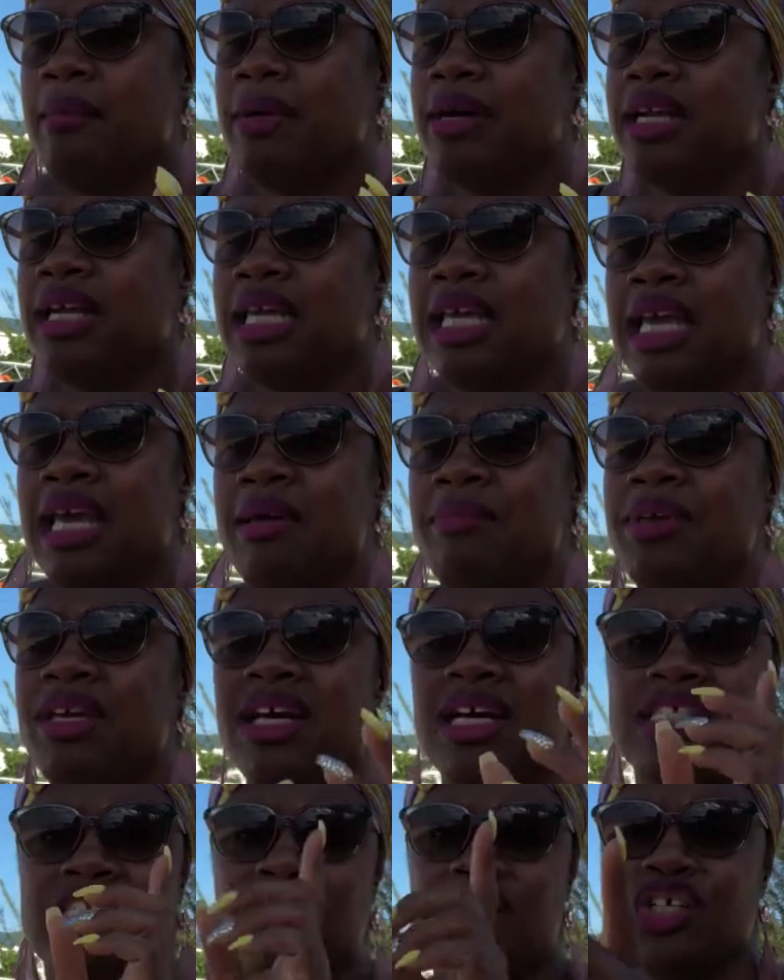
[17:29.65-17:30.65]
But again,
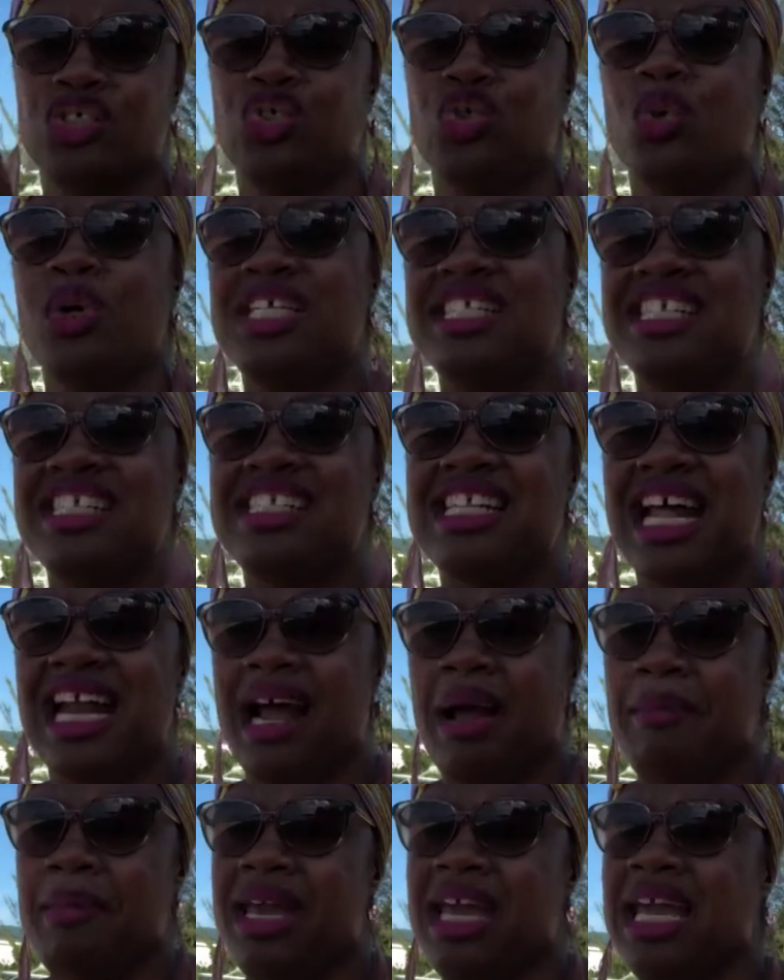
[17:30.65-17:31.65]
because of the choices
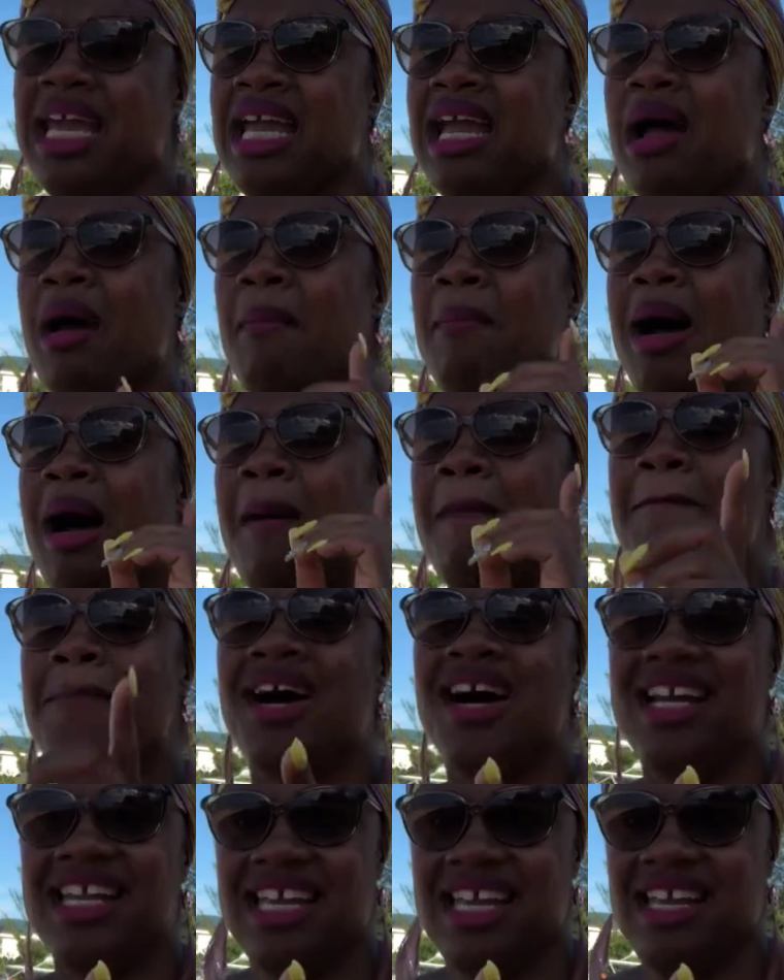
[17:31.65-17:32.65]
that I made about
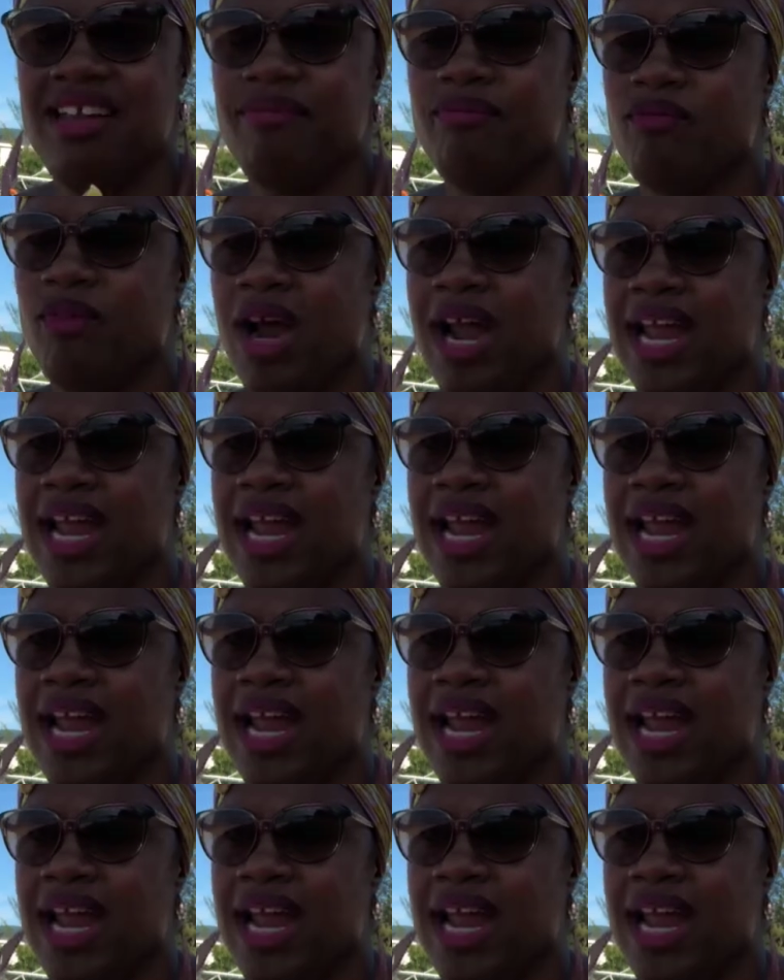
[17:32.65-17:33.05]
money,